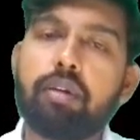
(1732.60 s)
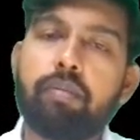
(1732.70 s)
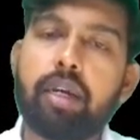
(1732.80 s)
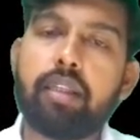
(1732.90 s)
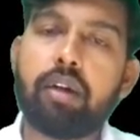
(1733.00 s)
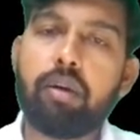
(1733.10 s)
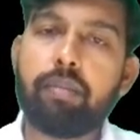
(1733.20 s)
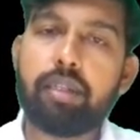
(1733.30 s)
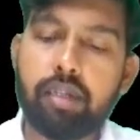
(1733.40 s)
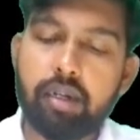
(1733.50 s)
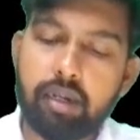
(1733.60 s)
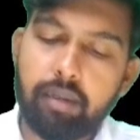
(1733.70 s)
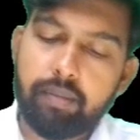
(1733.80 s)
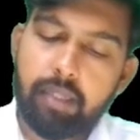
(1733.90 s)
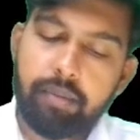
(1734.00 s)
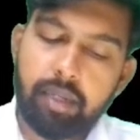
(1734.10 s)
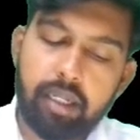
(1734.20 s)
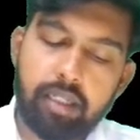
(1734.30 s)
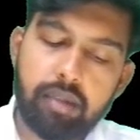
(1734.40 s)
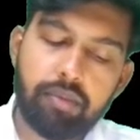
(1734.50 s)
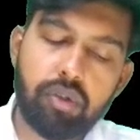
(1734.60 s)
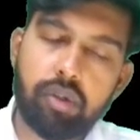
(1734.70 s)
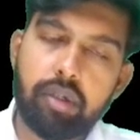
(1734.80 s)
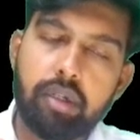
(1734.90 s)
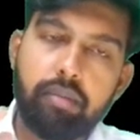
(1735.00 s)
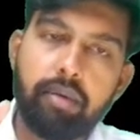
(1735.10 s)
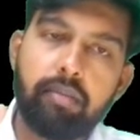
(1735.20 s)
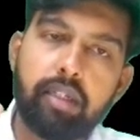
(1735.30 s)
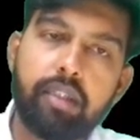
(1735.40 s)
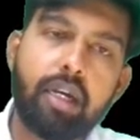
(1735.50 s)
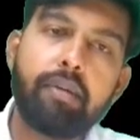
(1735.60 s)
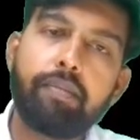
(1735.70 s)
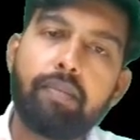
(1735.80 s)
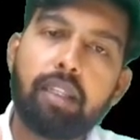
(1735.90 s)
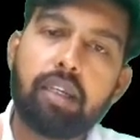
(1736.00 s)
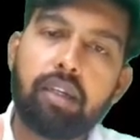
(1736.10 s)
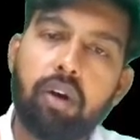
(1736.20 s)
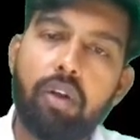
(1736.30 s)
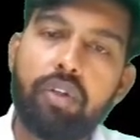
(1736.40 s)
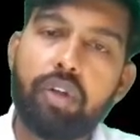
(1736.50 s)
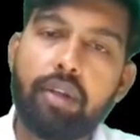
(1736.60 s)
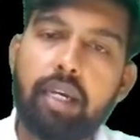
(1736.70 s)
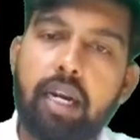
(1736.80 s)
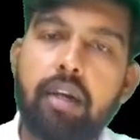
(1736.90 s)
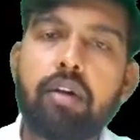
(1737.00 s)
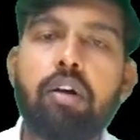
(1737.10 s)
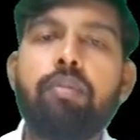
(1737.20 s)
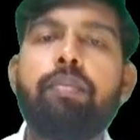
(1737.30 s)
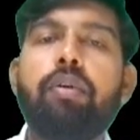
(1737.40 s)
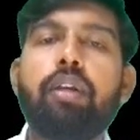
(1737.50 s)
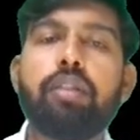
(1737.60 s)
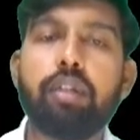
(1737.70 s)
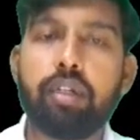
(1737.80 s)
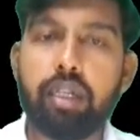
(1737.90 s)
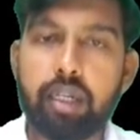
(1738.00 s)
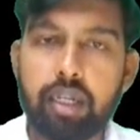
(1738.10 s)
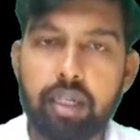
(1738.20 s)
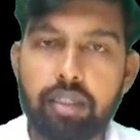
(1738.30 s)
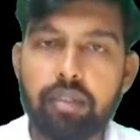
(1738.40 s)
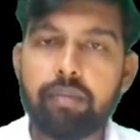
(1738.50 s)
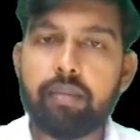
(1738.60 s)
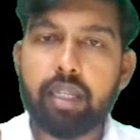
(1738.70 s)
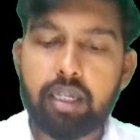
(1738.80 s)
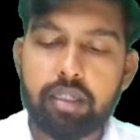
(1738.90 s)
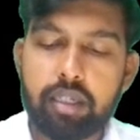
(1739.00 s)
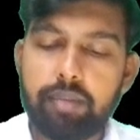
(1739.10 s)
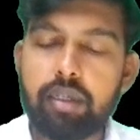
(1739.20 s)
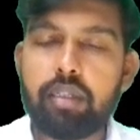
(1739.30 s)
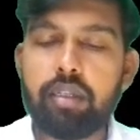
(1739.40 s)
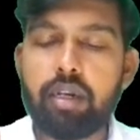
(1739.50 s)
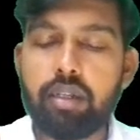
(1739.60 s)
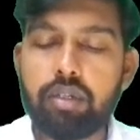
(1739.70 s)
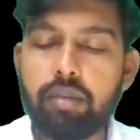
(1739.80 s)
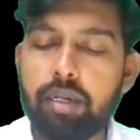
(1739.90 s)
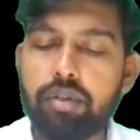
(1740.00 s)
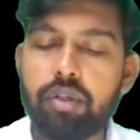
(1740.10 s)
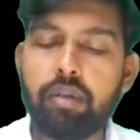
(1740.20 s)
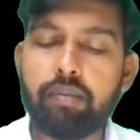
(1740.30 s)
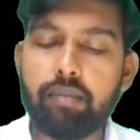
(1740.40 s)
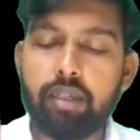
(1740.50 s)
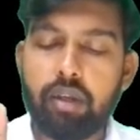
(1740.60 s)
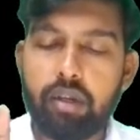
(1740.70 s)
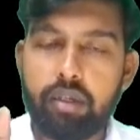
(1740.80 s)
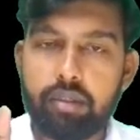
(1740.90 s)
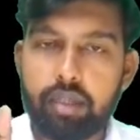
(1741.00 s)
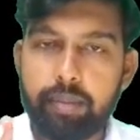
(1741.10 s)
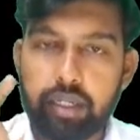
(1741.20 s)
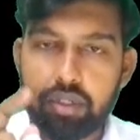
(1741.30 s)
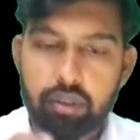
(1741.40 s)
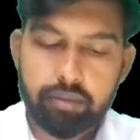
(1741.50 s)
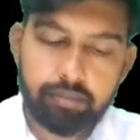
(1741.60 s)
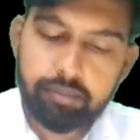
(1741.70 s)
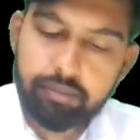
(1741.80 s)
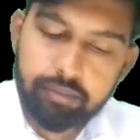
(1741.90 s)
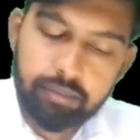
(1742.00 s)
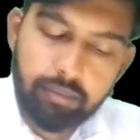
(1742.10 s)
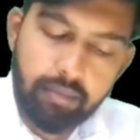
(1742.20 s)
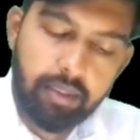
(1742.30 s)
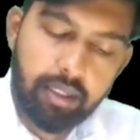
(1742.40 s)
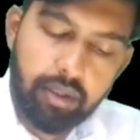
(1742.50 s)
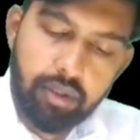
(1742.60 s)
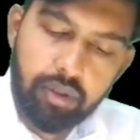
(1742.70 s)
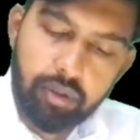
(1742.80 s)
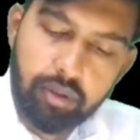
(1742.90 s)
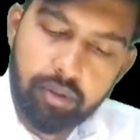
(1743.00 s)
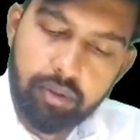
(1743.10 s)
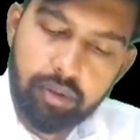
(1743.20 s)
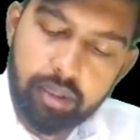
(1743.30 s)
with a compensatory mechanism. So remember that in all shock the cardiac output is decreased except in the distributive shock, the septic shock. So the